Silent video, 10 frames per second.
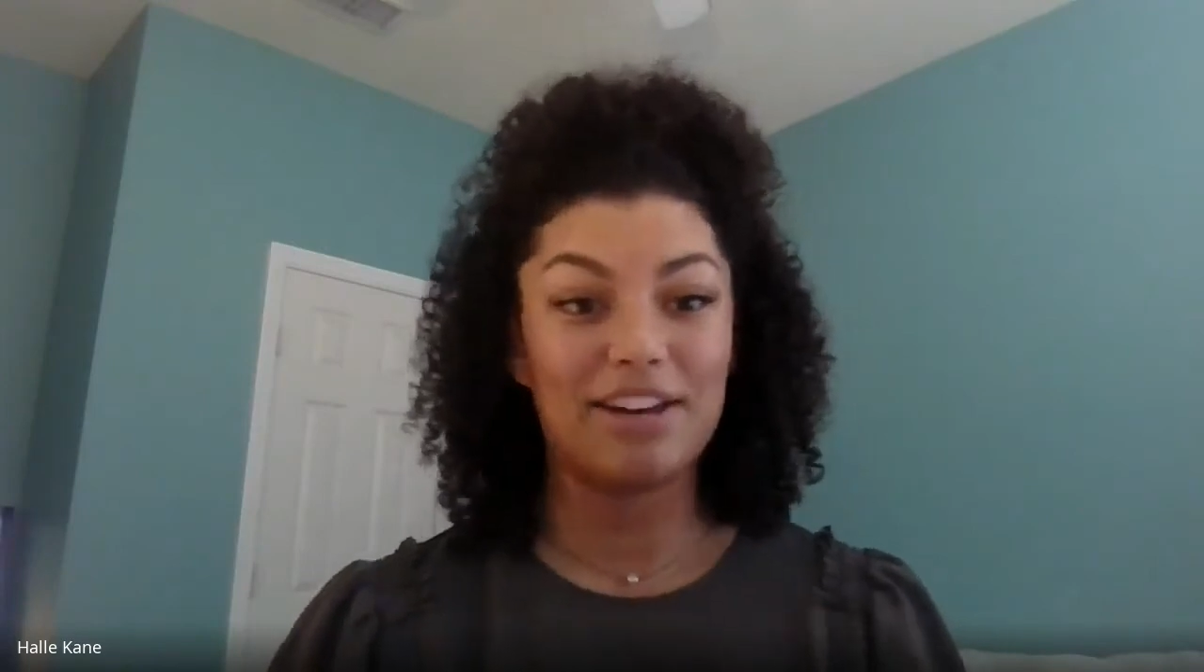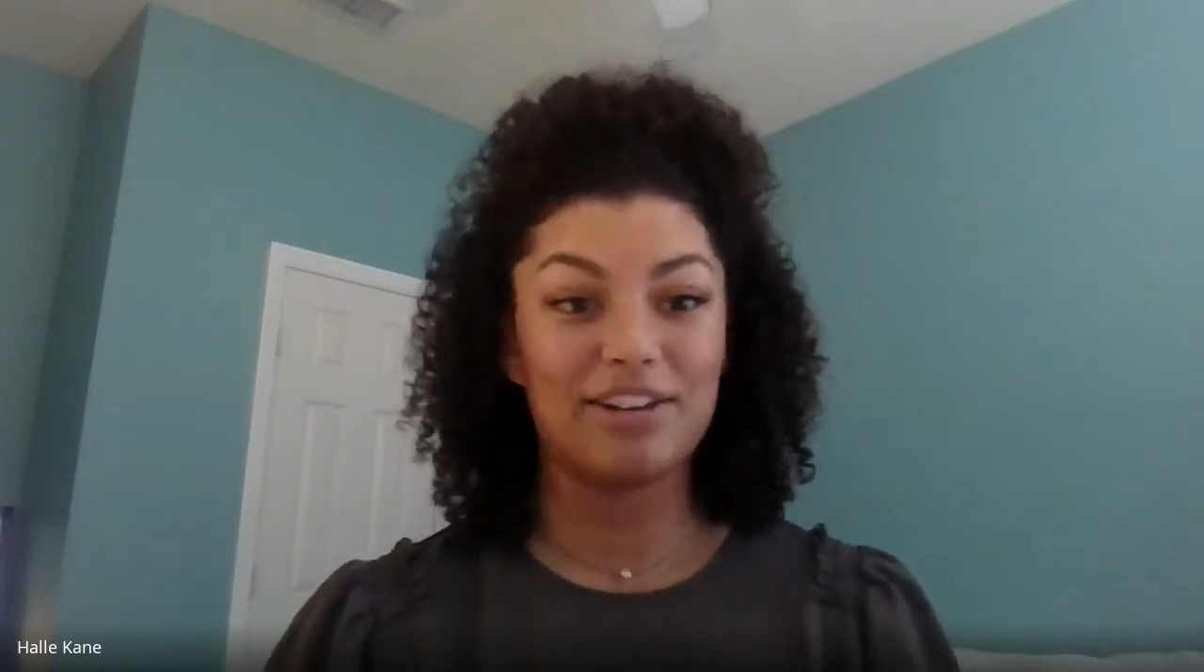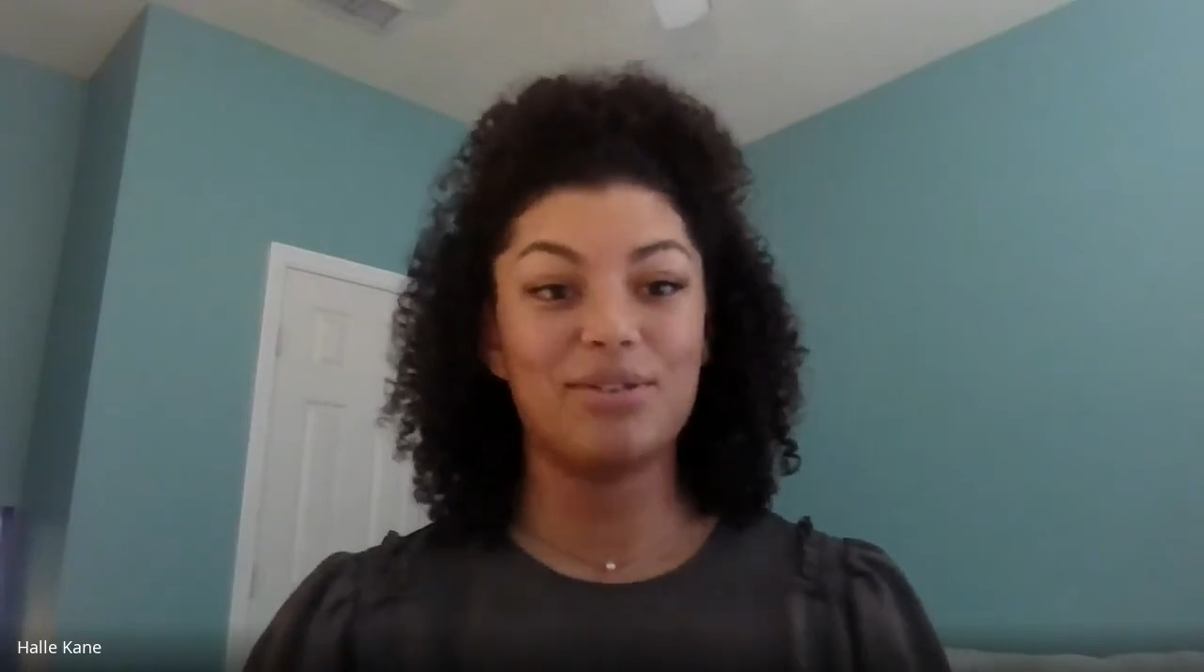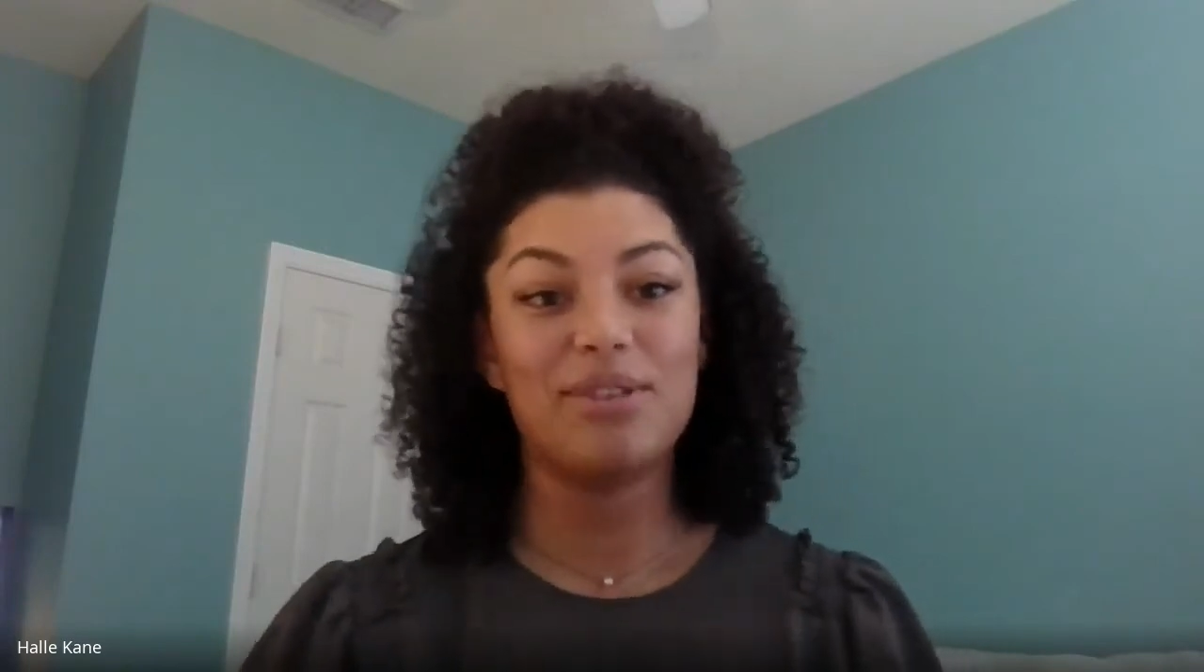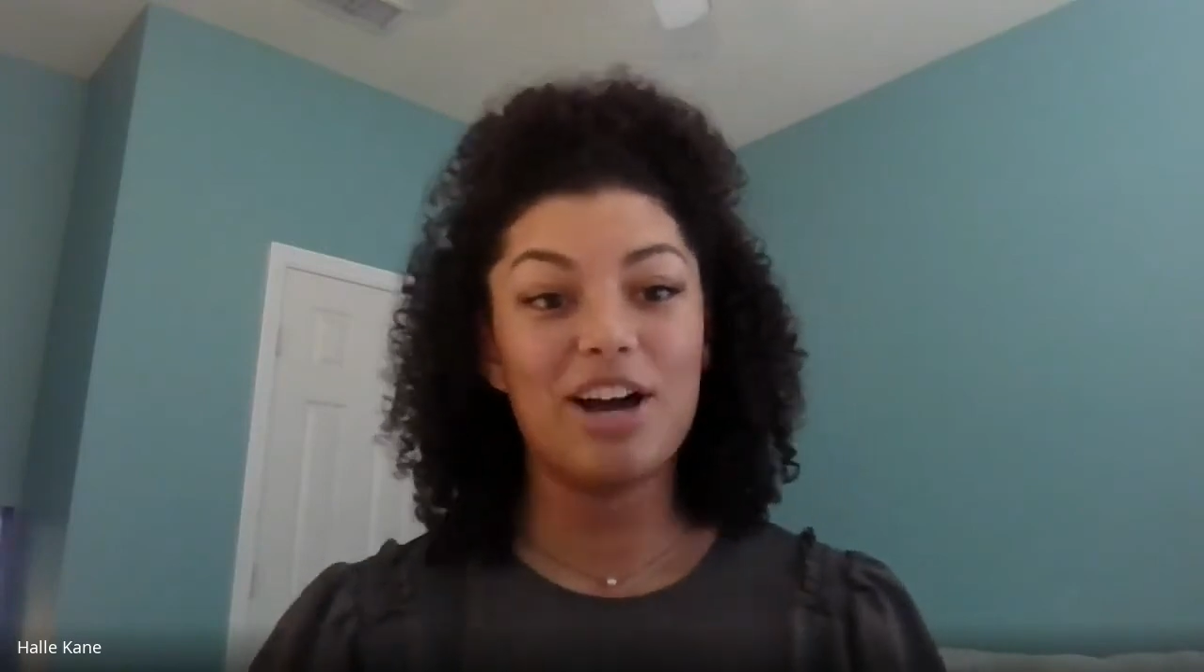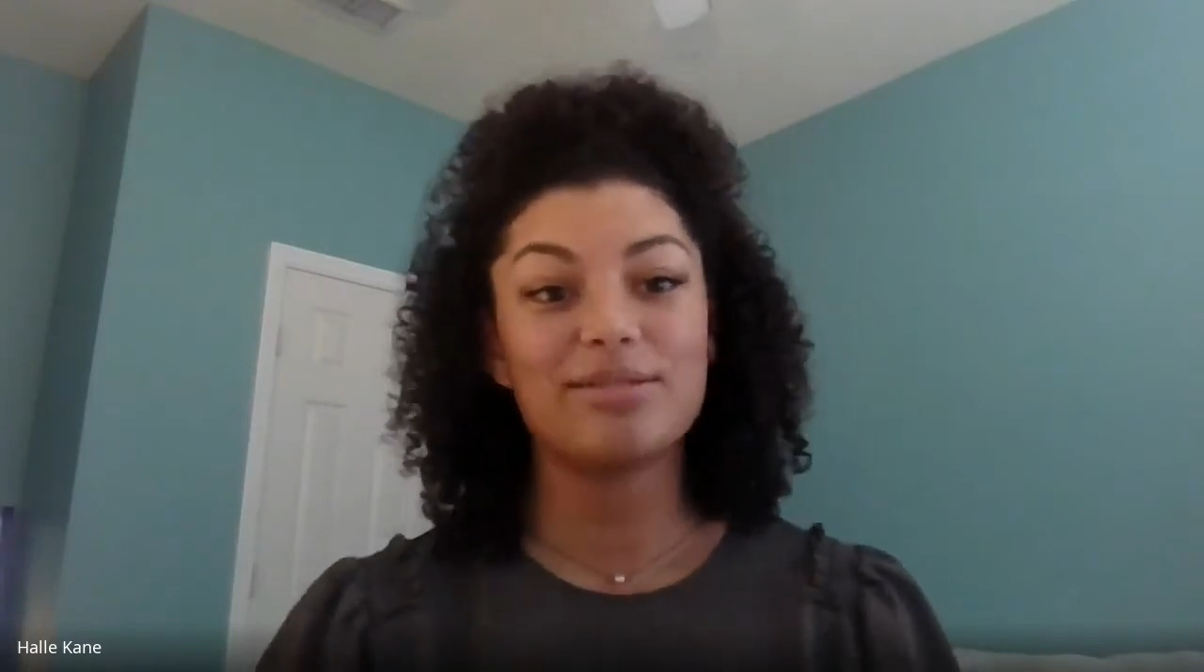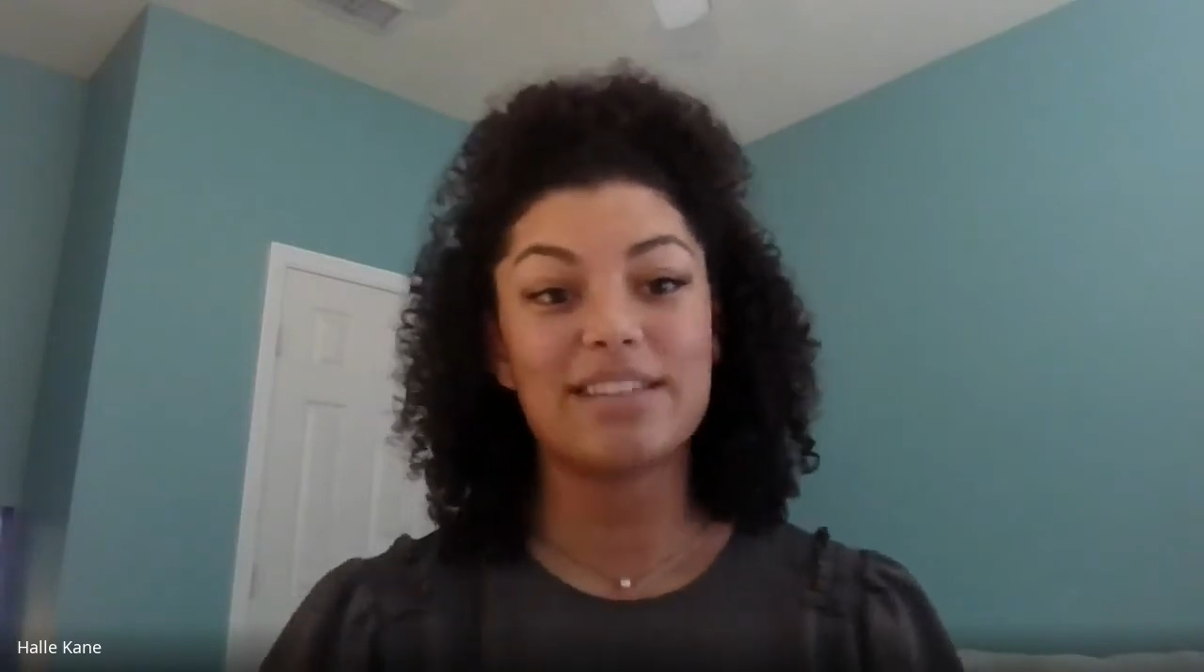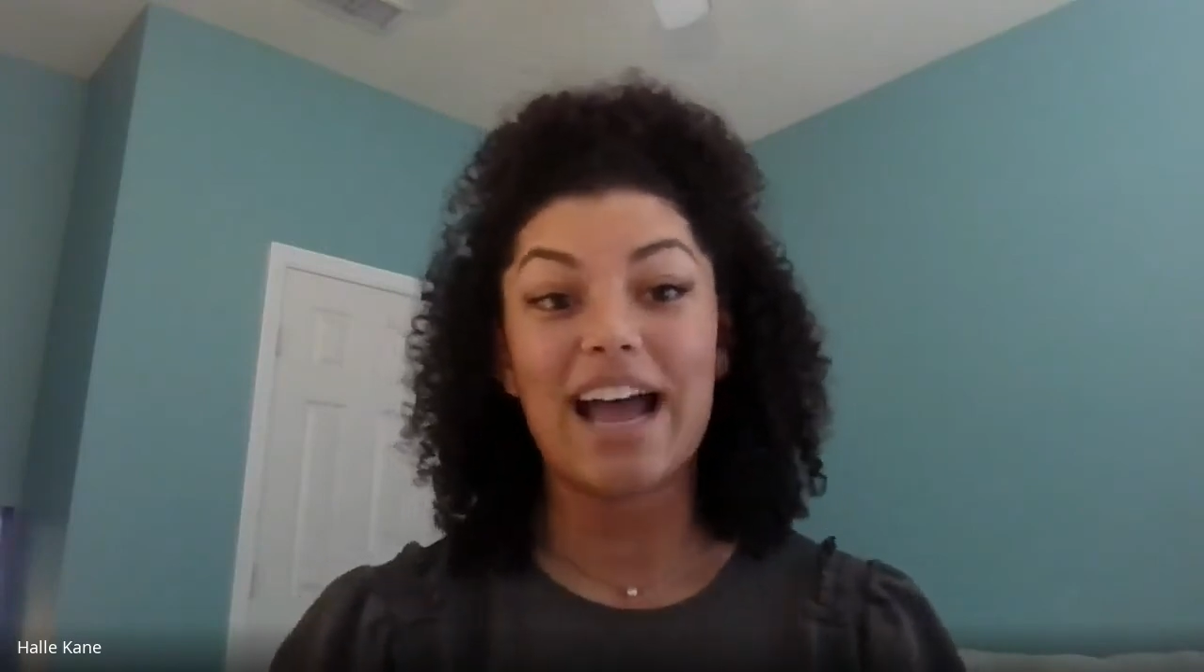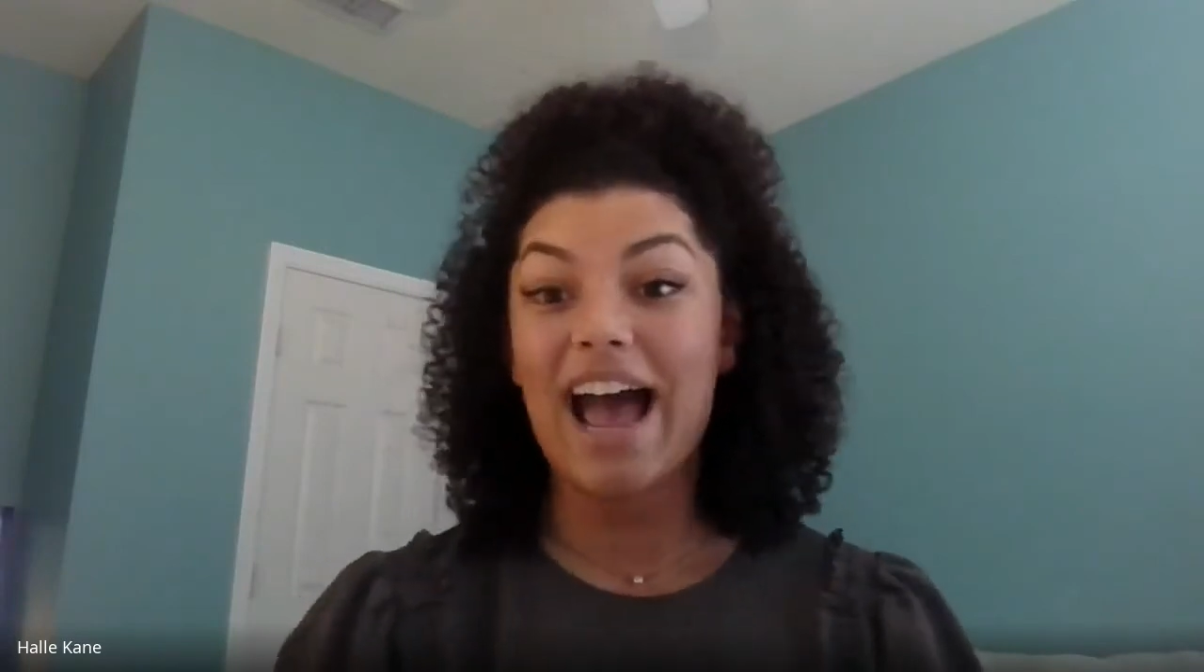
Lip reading: mean, who knows?